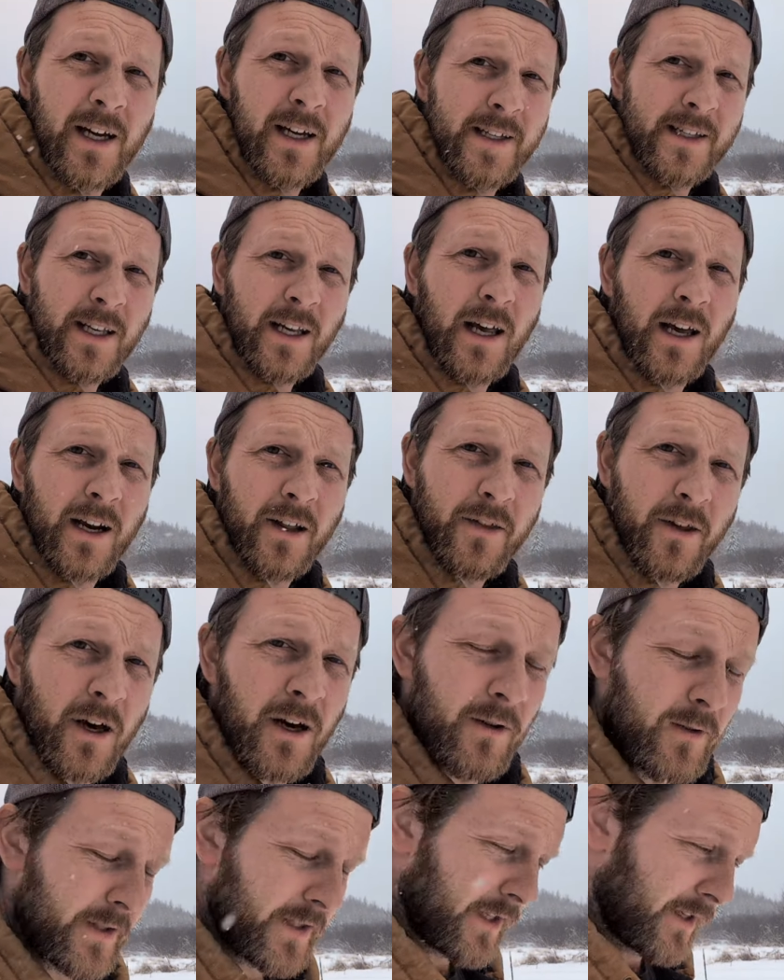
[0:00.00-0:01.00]
as they kind of
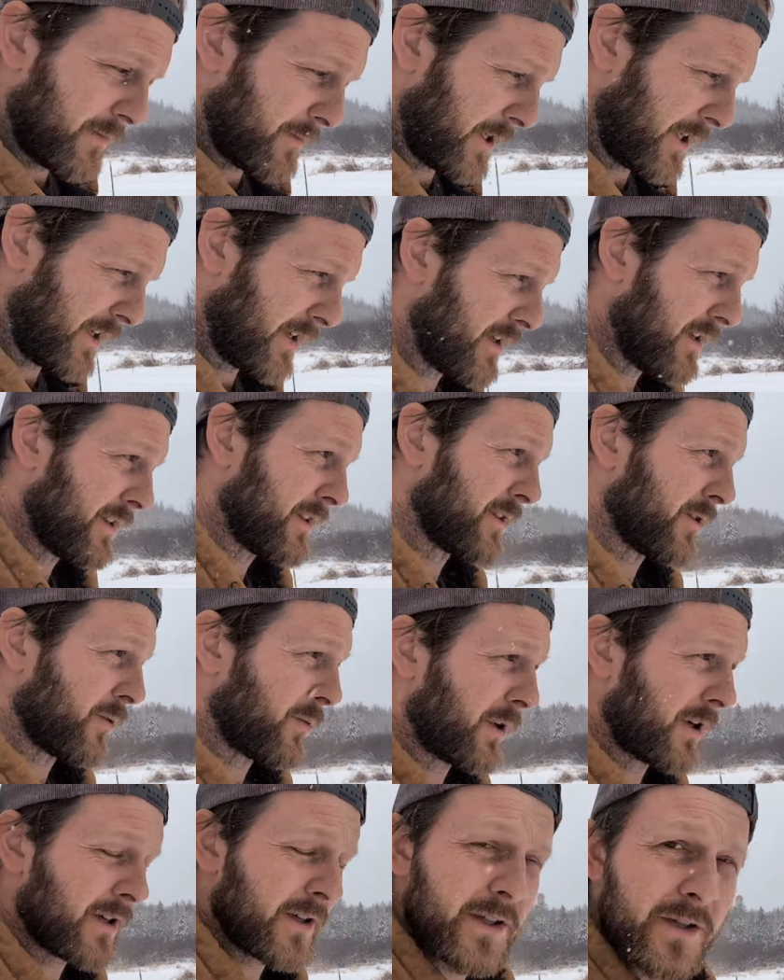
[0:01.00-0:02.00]
thought it was going to be. So
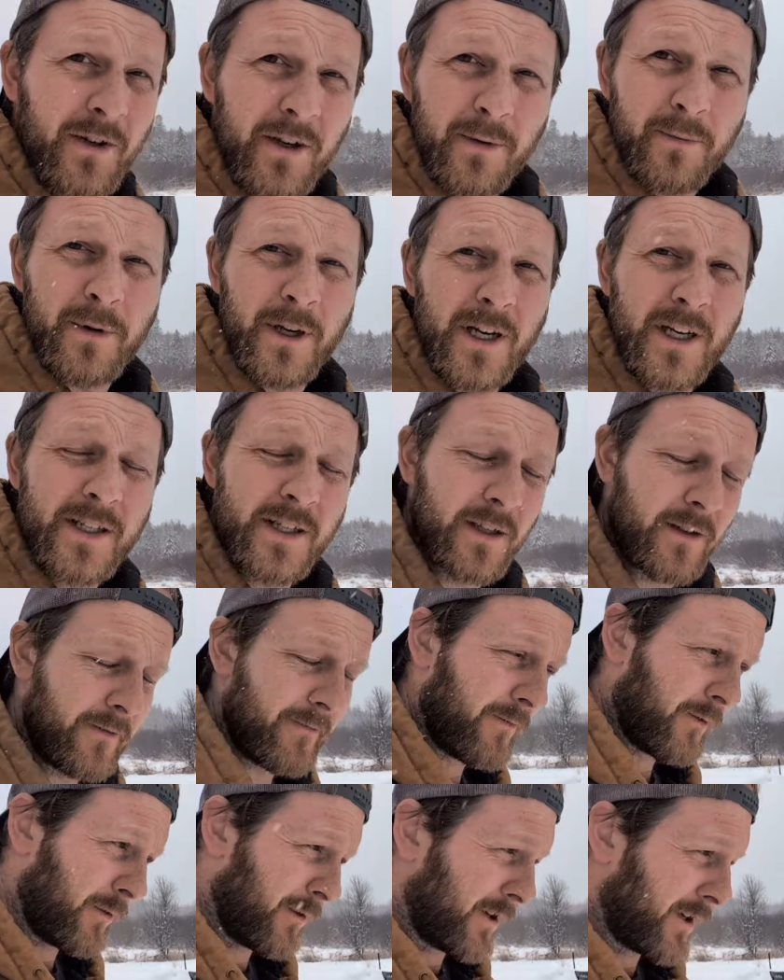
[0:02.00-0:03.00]
we were sort of
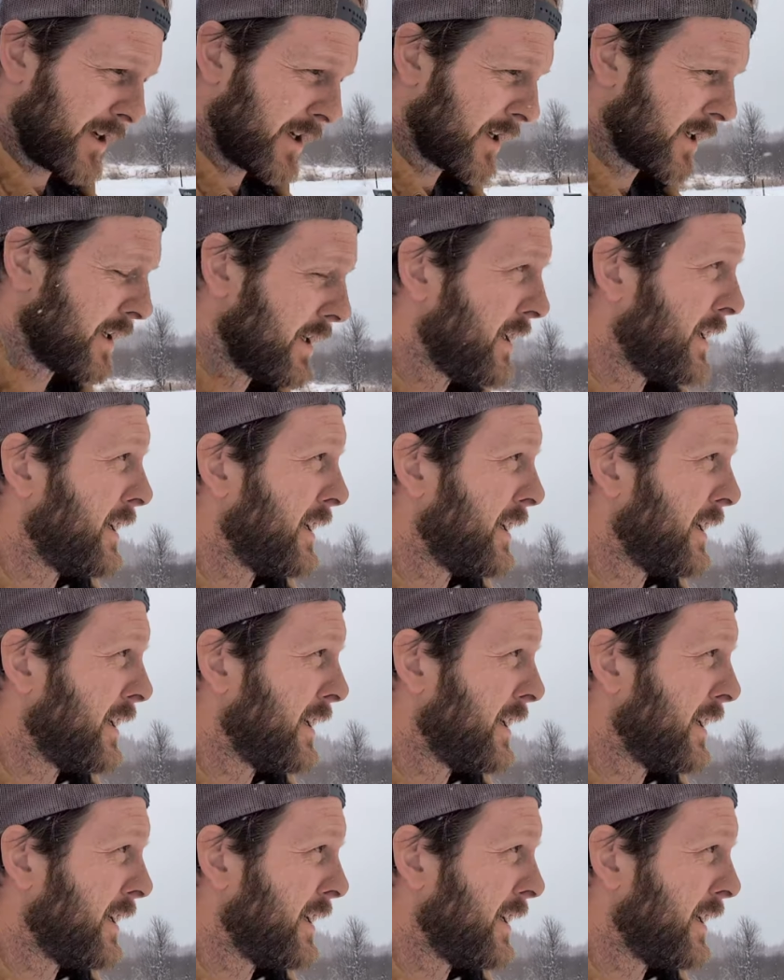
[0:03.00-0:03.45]
bracing for